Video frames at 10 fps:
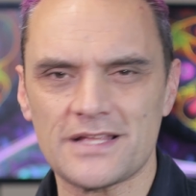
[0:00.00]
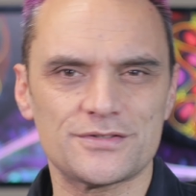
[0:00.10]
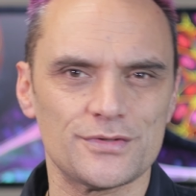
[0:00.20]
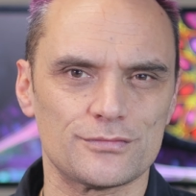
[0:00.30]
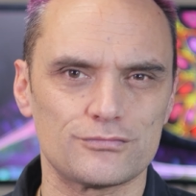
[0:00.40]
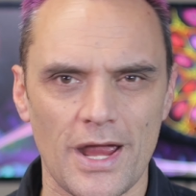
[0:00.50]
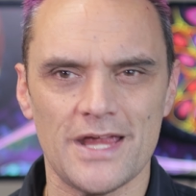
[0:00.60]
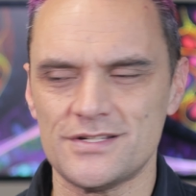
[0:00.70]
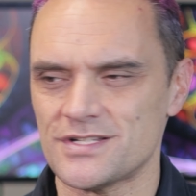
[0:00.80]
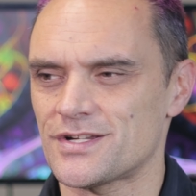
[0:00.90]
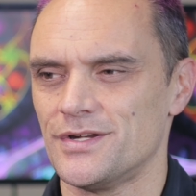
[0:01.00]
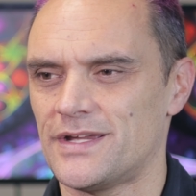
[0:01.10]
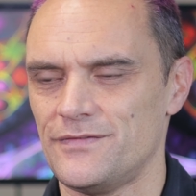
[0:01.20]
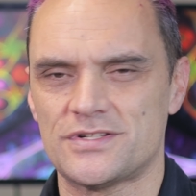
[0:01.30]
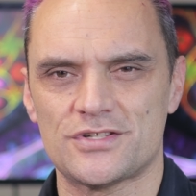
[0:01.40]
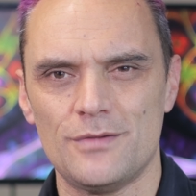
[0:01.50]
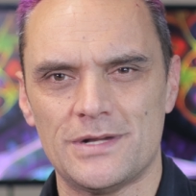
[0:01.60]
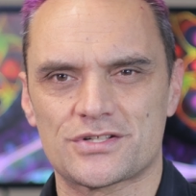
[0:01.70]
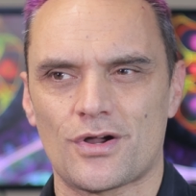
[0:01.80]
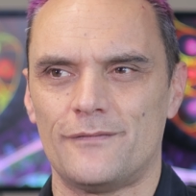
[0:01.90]
with that sort of range, it's going to give you so
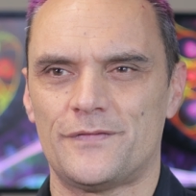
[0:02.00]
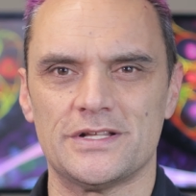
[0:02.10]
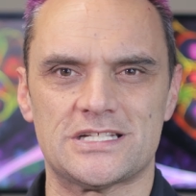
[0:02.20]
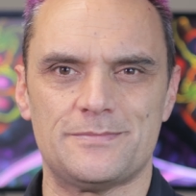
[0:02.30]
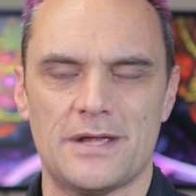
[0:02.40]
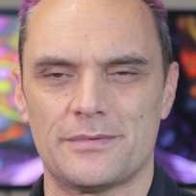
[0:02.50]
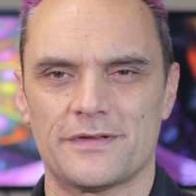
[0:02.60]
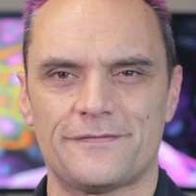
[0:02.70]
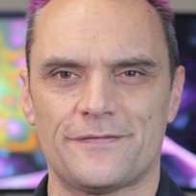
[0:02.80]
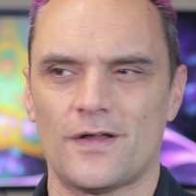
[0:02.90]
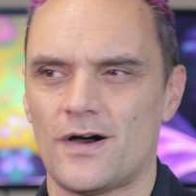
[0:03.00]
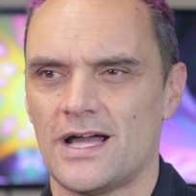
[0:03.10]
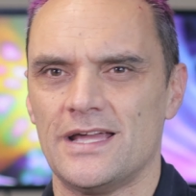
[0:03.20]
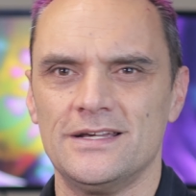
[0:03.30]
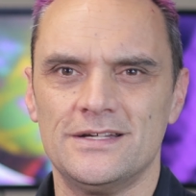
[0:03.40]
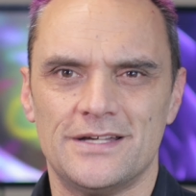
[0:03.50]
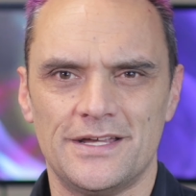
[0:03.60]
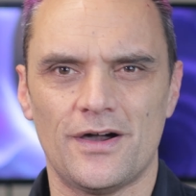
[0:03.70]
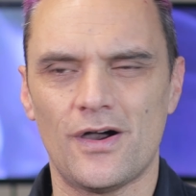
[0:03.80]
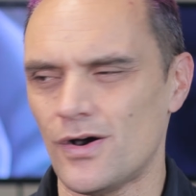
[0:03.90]
much confidence to be able to fly
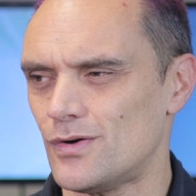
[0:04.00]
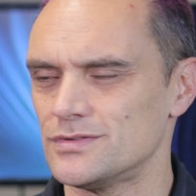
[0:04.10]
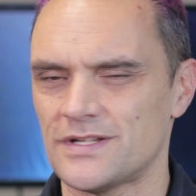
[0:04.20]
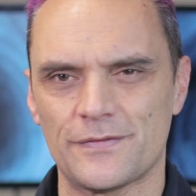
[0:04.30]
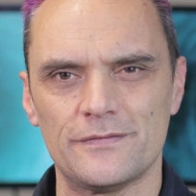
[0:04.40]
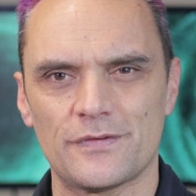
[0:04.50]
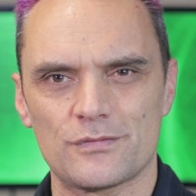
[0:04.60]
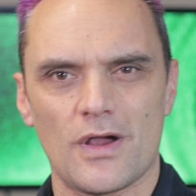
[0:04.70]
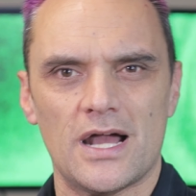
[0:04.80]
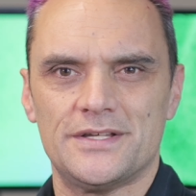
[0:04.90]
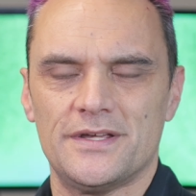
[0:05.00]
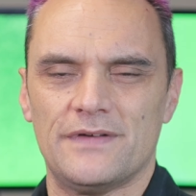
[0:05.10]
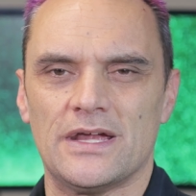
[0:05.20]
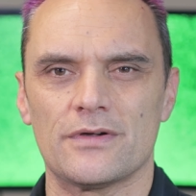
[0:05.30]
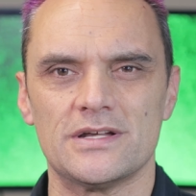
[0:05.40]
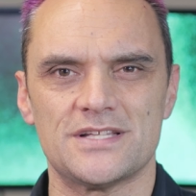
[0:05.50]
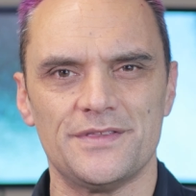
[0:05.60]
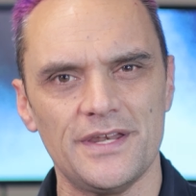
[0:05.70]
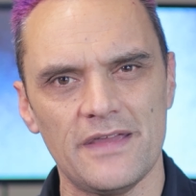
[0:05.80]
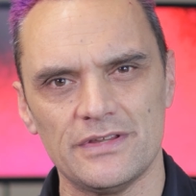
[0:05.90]
in a whole different variety of areas, and then